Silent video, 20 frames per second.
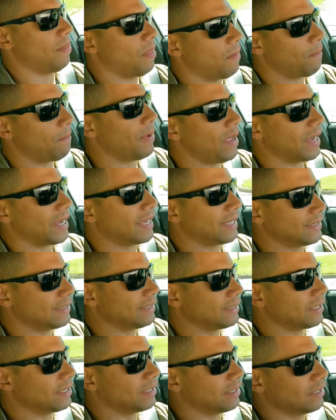The
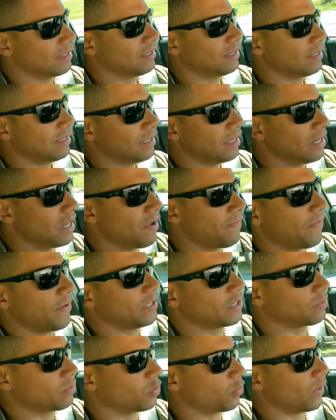biggest
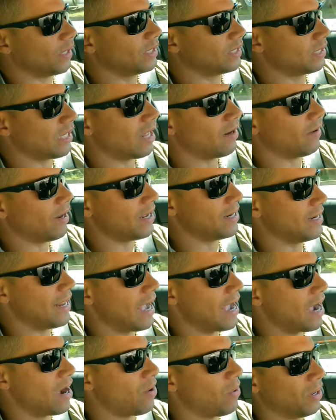difference between Saturday and
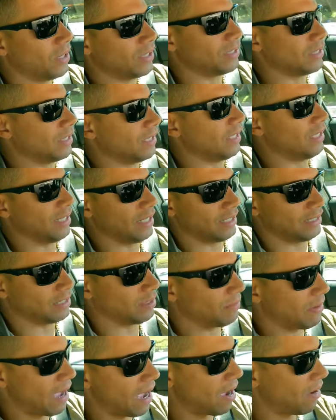now is
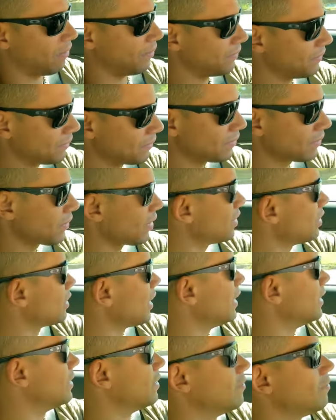it's about, let's
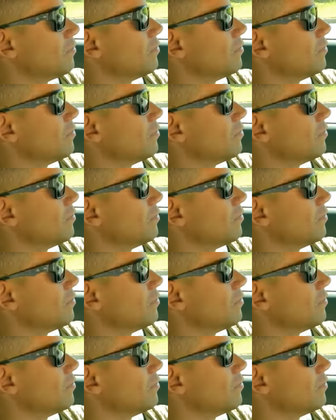say,